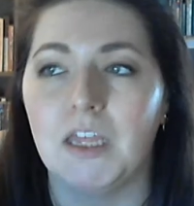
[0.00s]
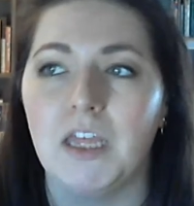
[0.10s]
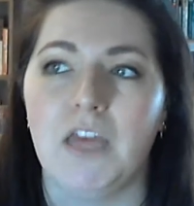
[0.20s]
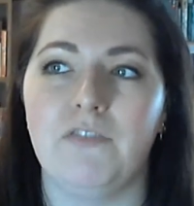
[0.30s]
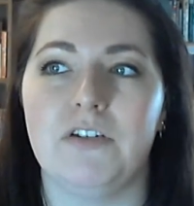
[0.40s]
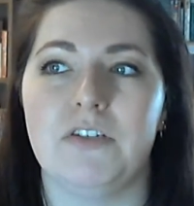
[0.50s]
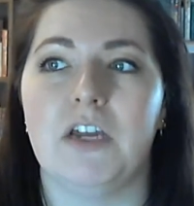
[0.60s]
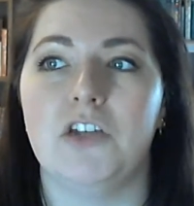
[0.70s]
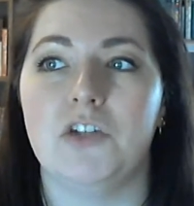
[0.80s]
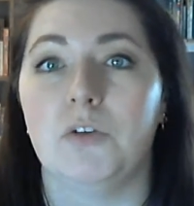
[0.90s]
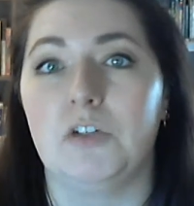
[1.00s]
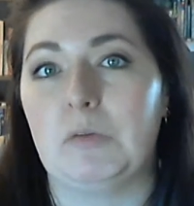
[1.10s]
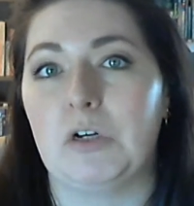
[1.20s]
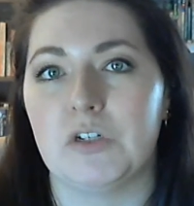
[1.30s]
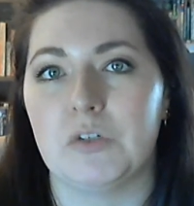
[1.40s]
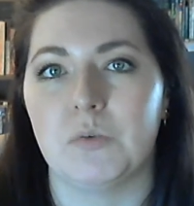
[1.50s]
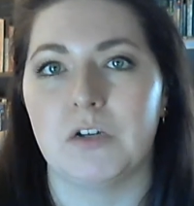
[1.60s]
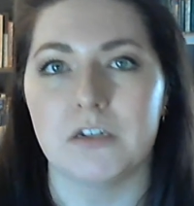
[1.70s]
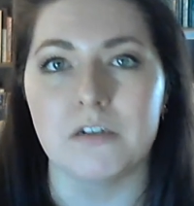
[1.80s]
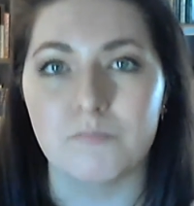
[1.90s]
If you decide you want to purchase
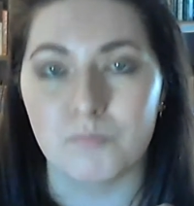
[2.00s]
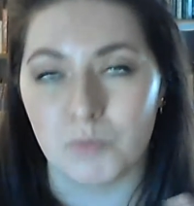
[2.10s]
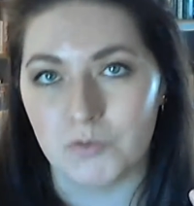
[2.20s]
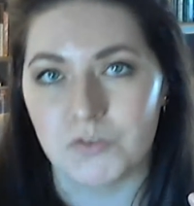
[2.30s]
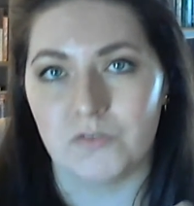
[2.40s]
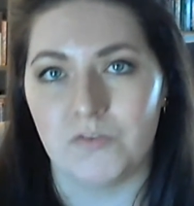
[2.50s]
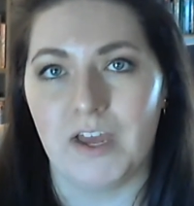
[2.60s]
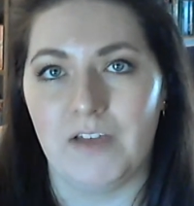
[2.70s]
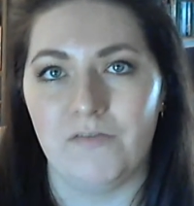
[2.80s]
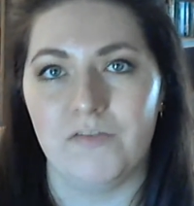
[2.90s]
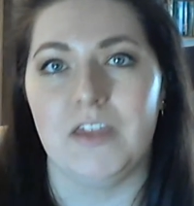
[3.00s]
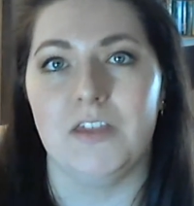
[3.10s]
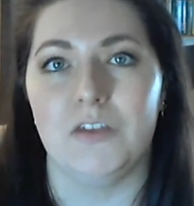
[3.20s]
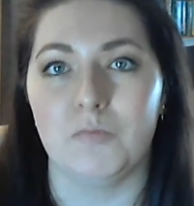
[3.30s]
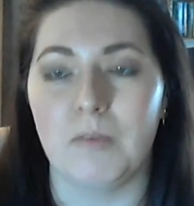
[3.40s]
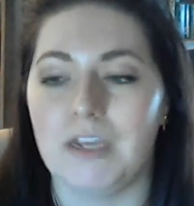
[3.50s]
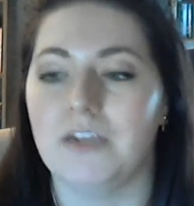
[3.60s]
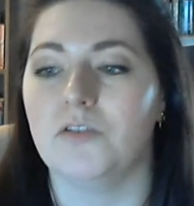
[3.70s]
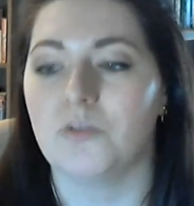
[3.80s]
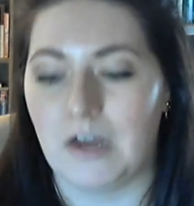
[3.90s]
one, most of that fee that you
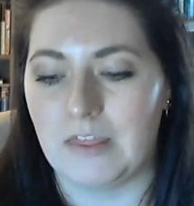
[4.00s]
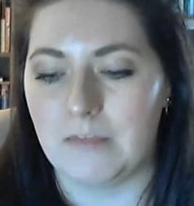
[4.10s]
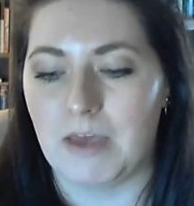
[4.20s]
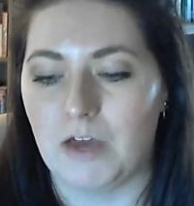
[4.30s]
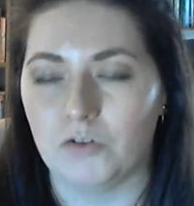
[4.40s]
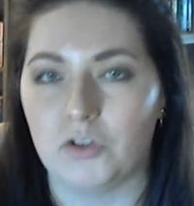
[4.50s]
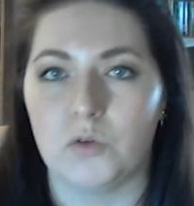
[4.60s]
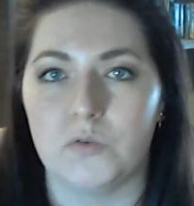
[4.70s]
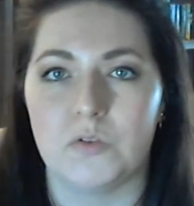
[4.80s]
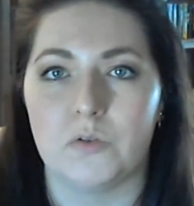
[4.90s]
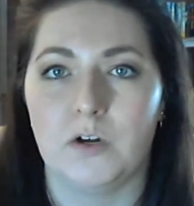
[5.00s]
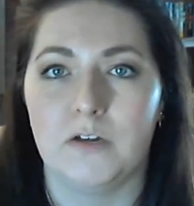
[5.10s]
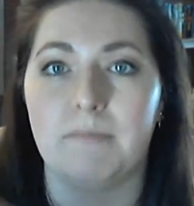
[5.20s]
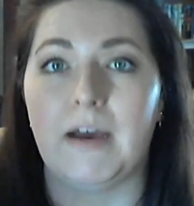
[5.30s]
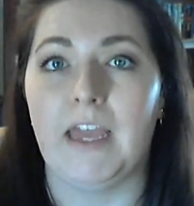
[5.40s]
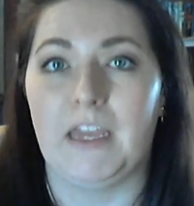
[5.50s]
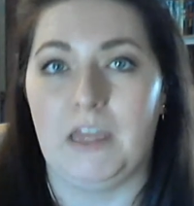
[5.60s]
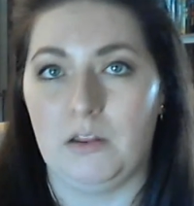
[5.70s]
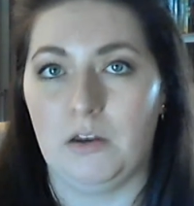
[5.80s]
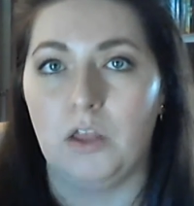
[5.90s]
paid to try them out goes toward buying
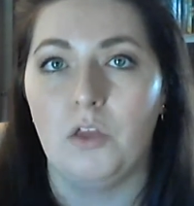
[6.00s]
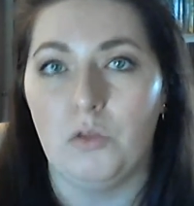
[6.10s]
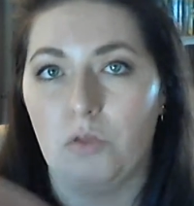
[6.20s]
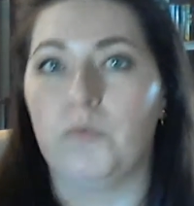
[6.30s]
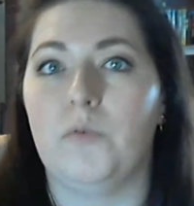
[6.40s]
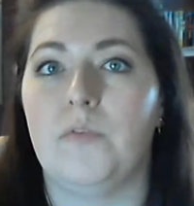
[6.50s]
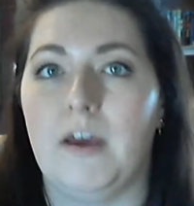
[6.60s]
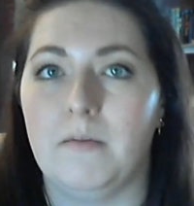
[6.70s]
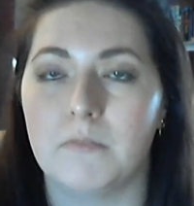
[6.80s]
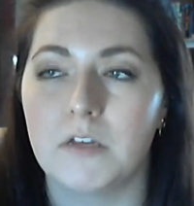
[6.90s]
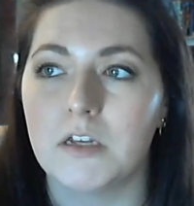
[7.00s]
it through them.